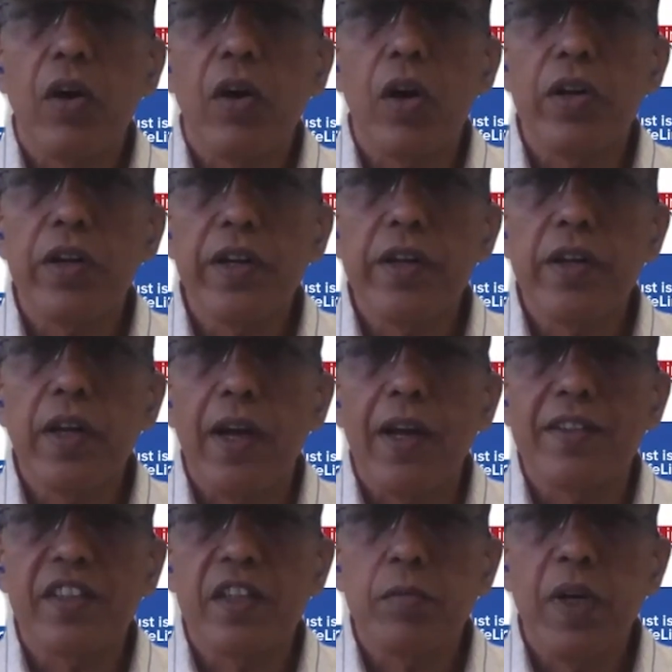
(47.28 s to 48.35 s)
alternate
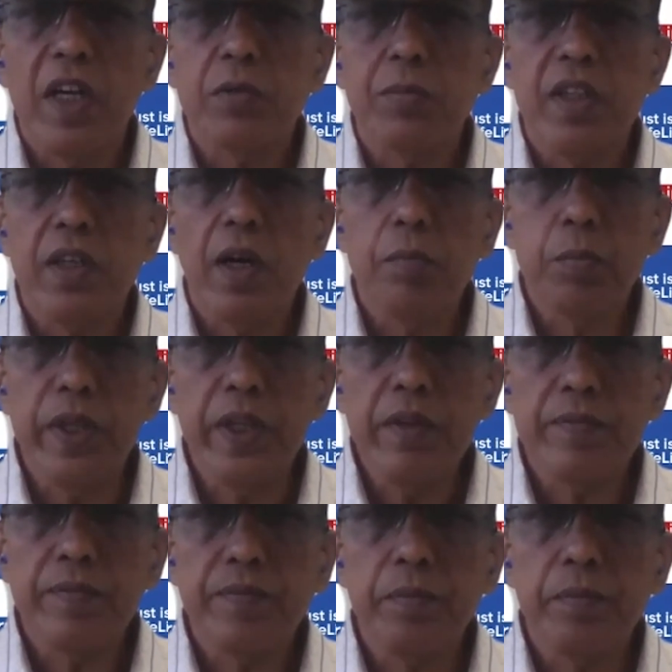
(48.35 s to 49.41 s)
asset management company
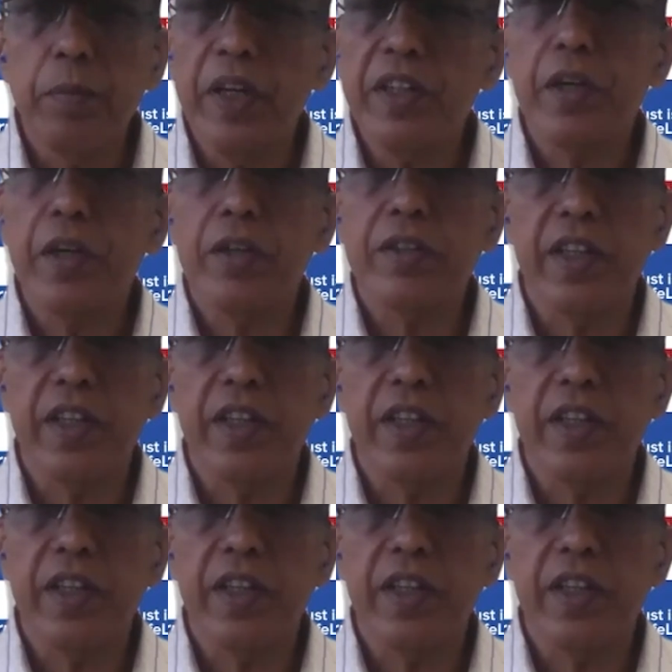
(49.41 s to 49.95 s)
based out of